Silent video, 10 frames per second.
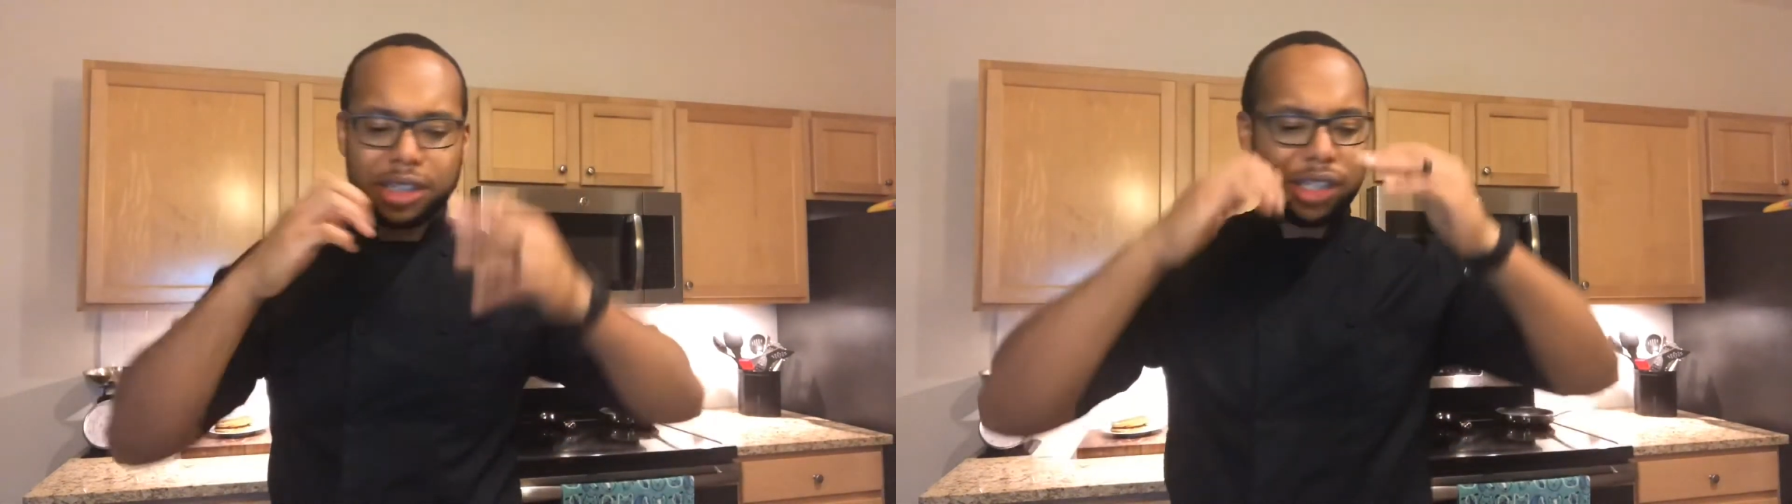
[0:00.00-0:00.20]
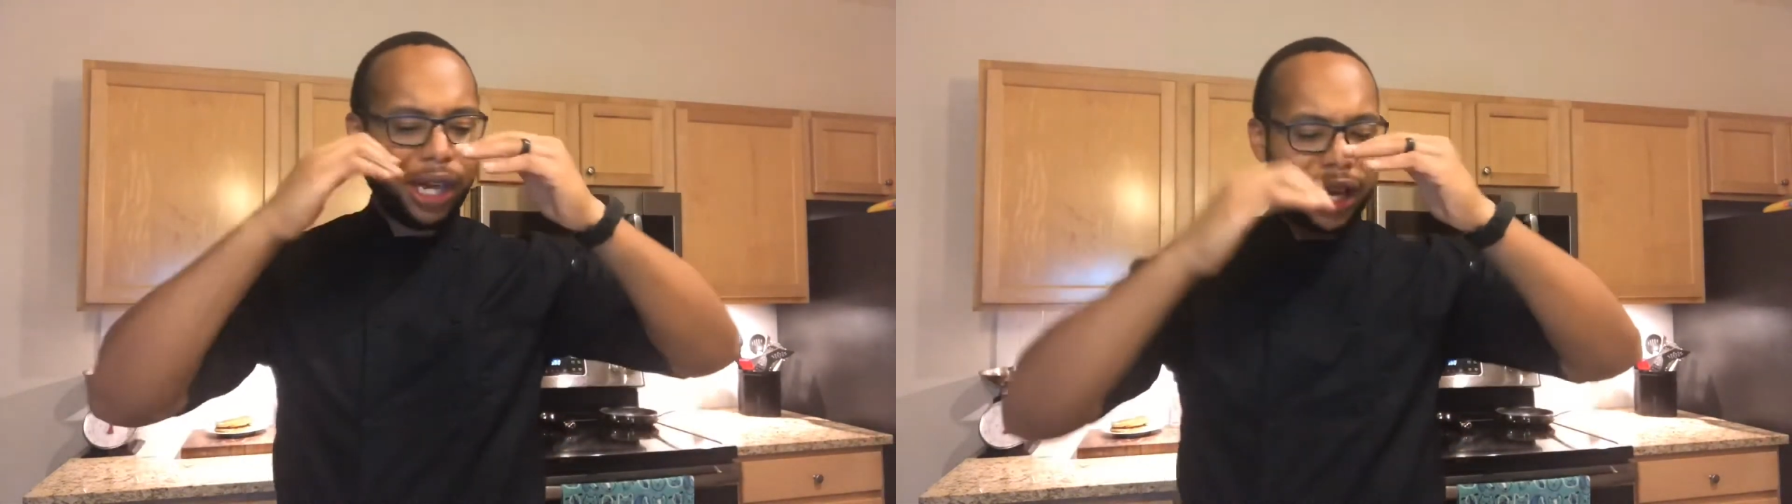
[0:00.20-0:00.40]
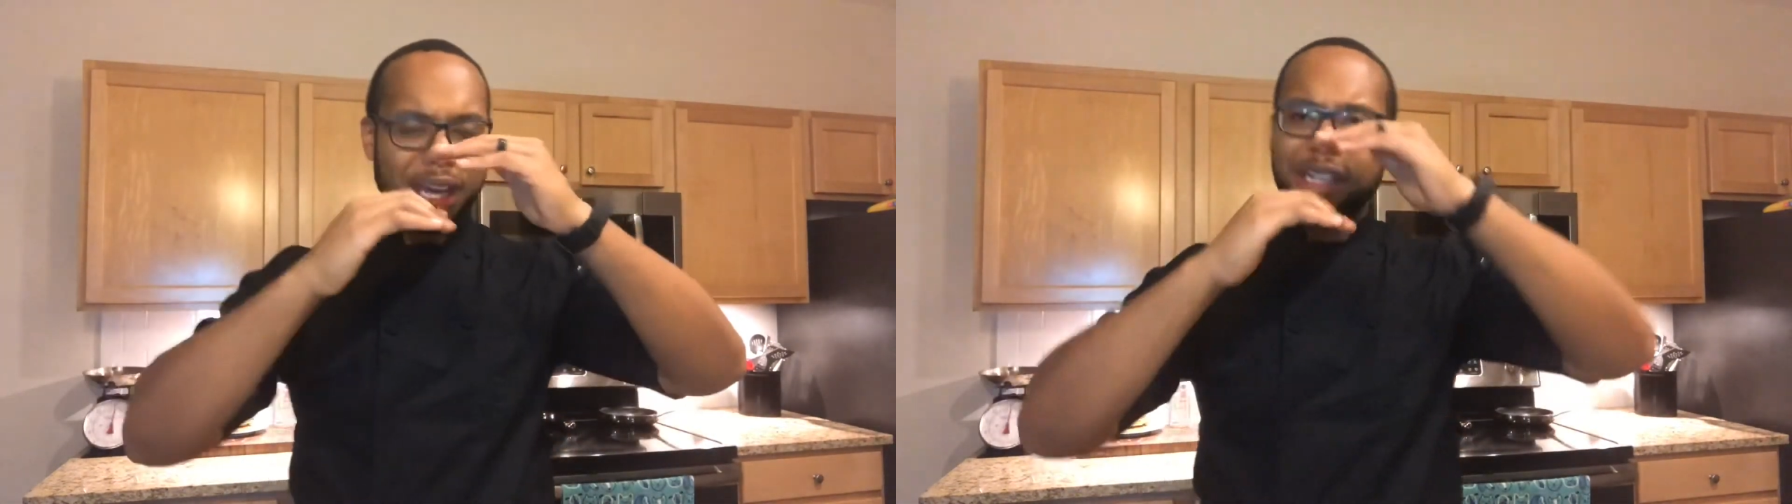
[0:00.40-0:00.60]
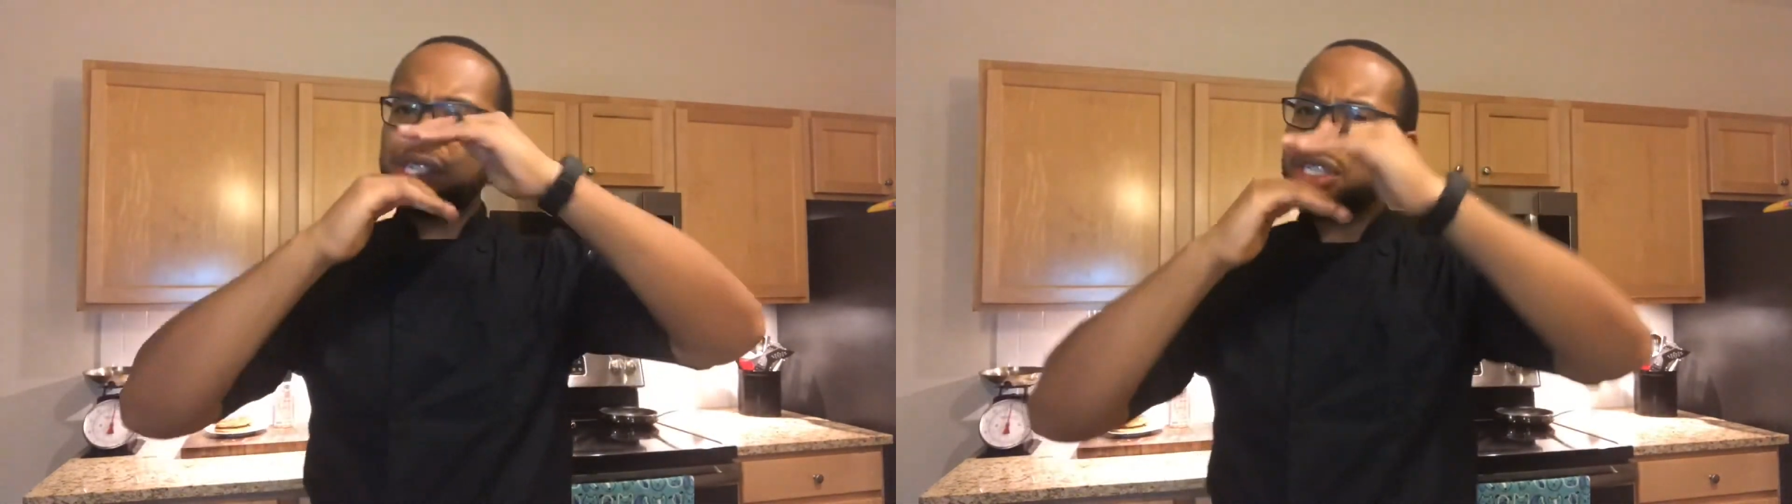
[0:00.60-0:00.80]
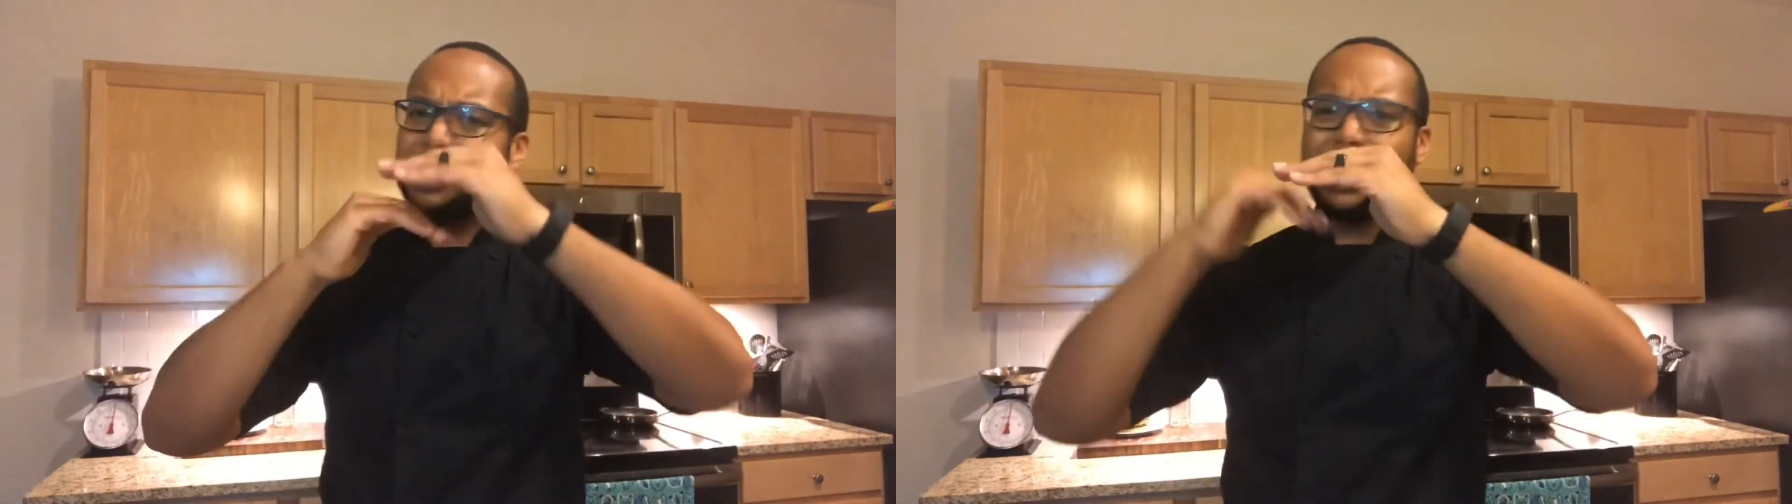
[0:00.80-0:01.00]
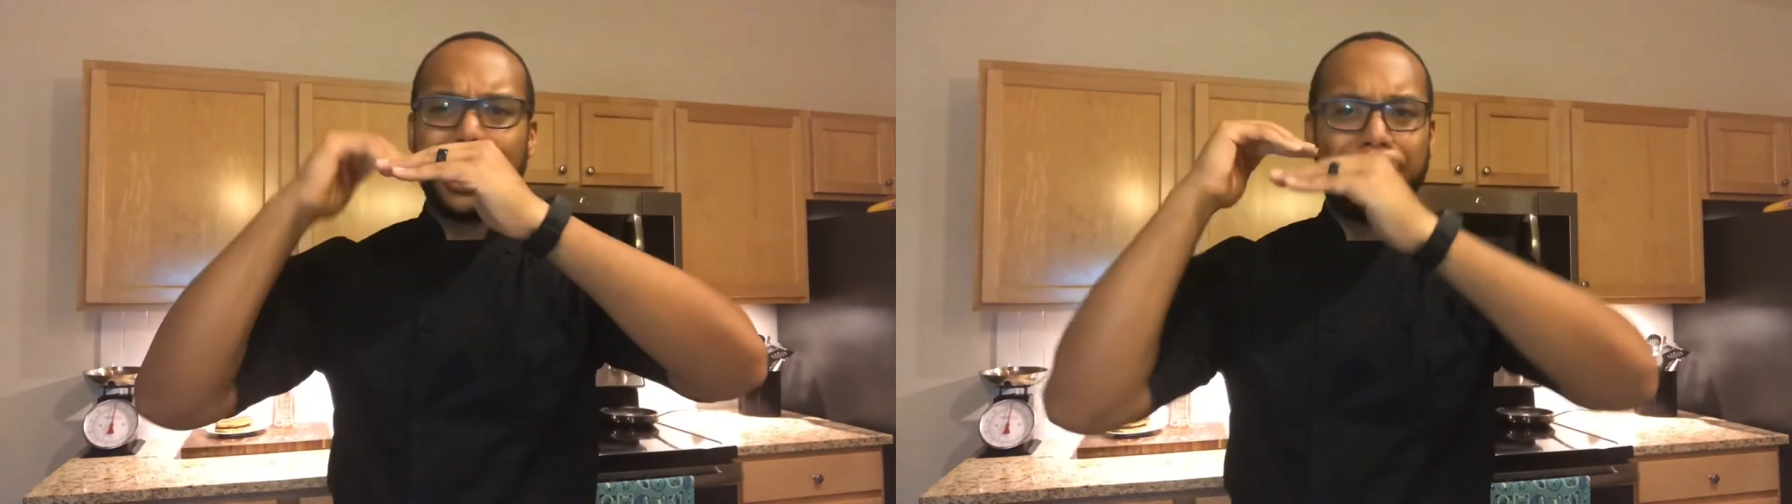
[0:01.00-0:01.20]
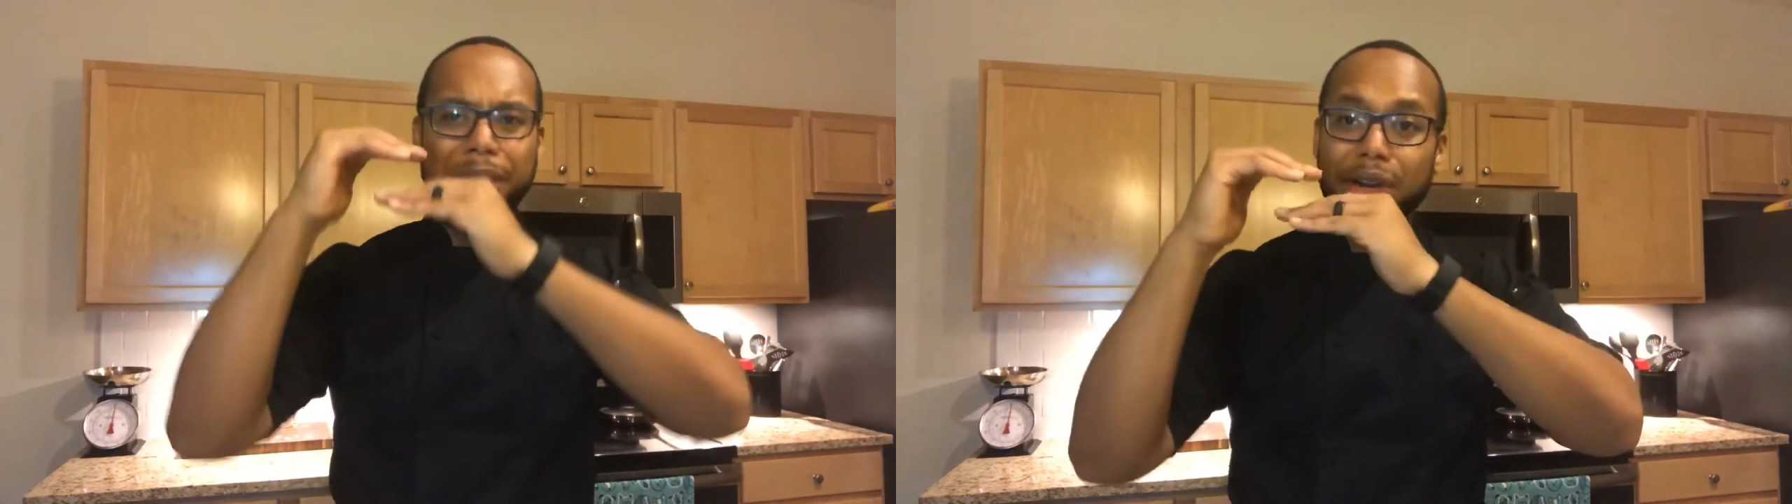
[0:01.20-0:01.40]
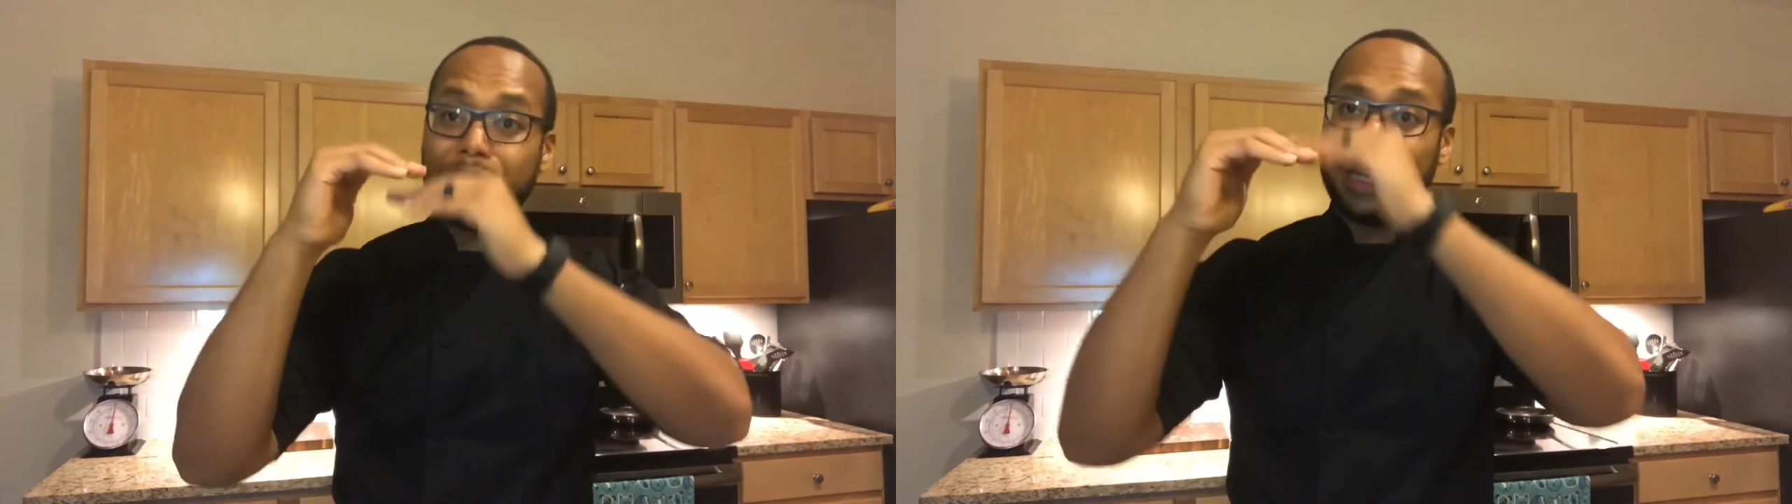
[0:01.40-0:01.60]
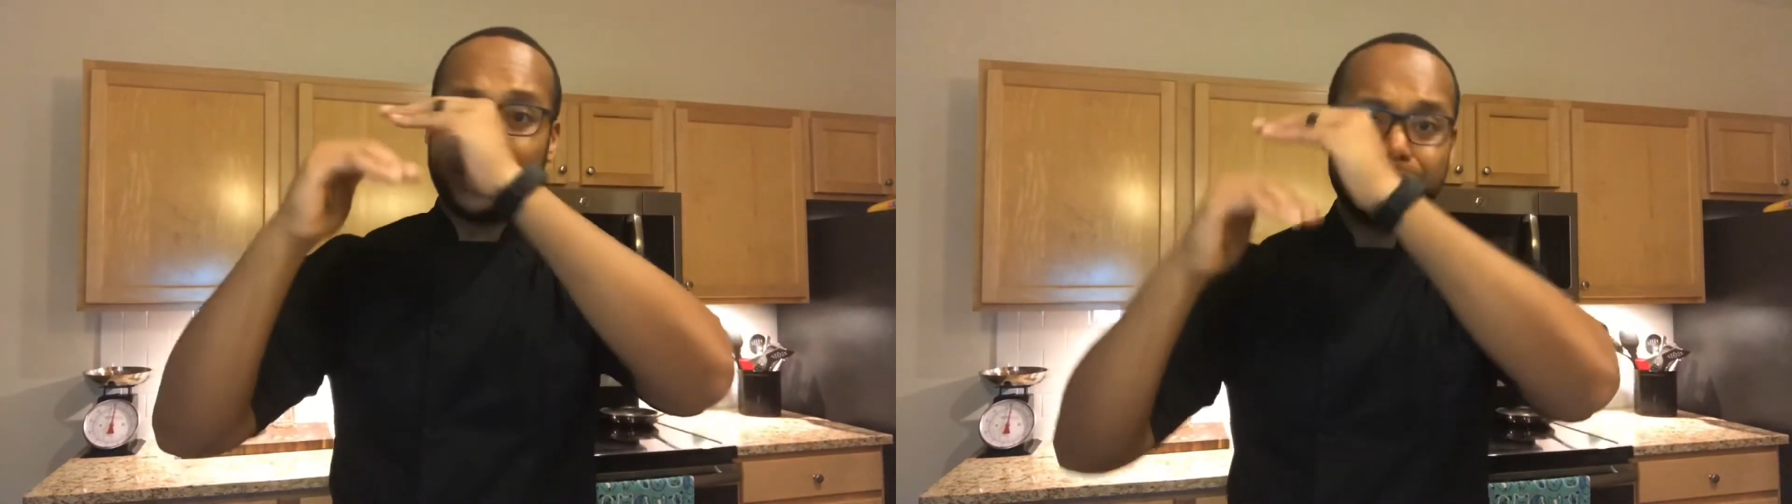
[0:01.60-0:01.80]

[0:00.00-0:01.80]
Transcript: like building.